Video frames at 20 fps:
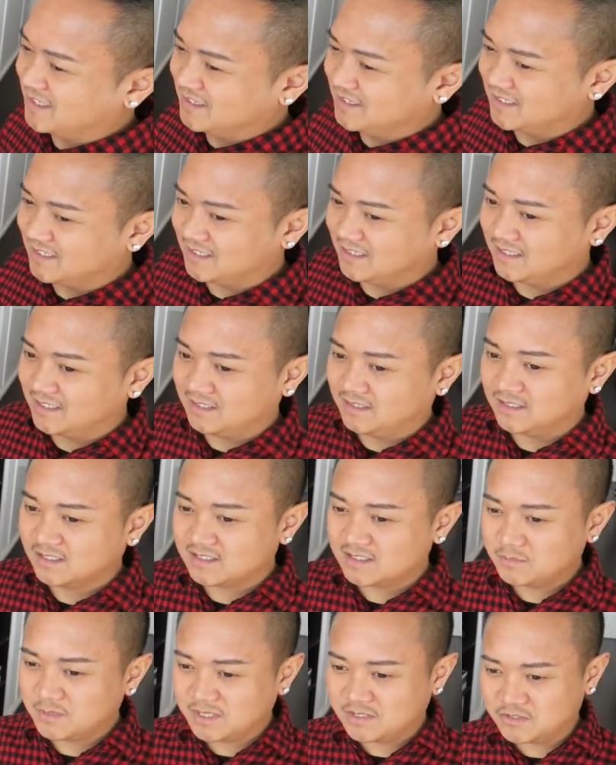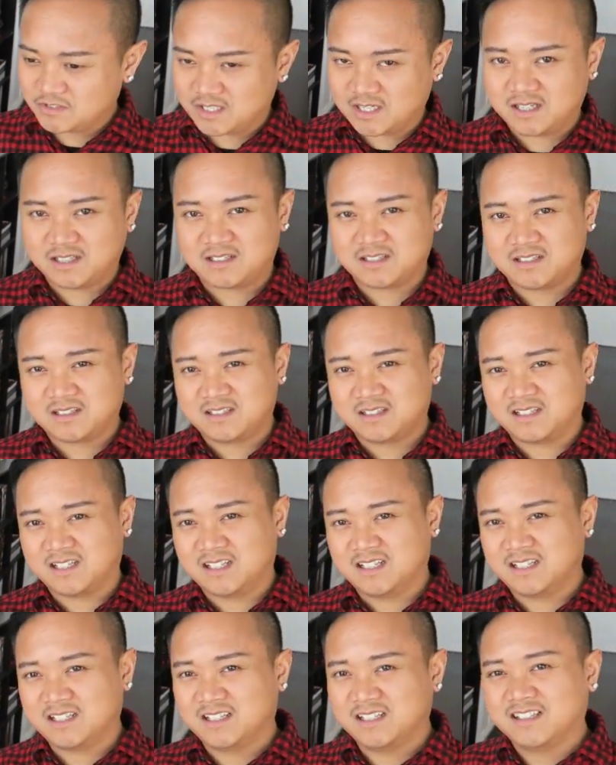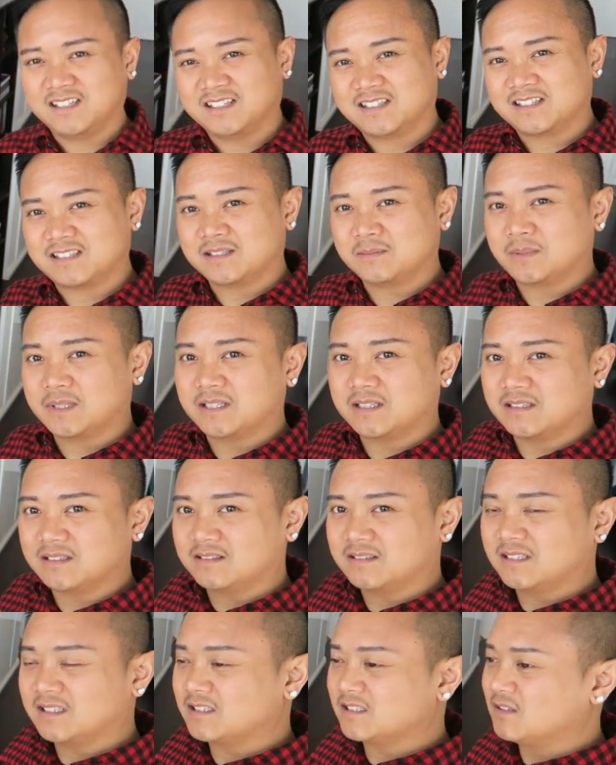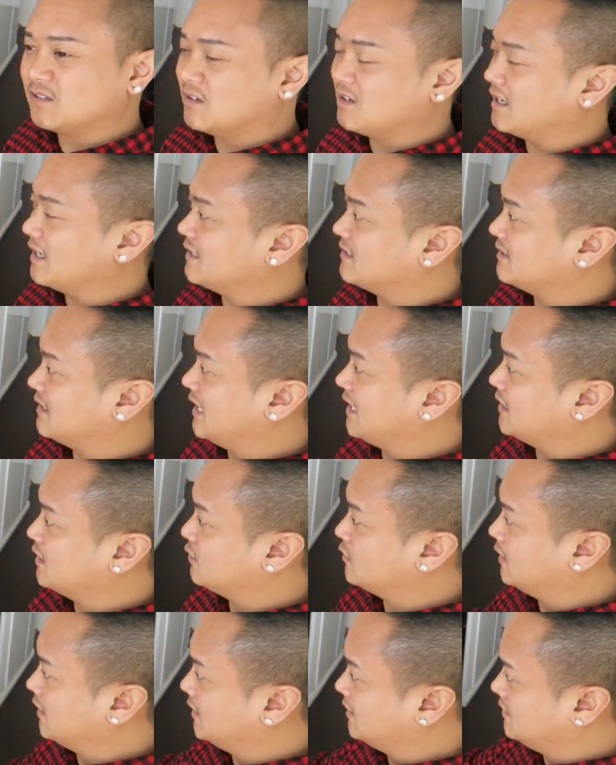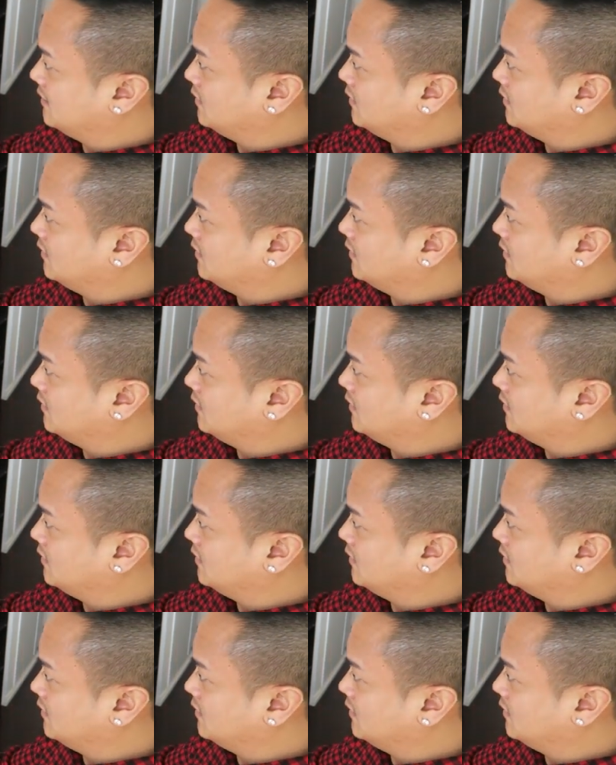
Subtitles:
find that it gets a bit jagged and it's not as accurate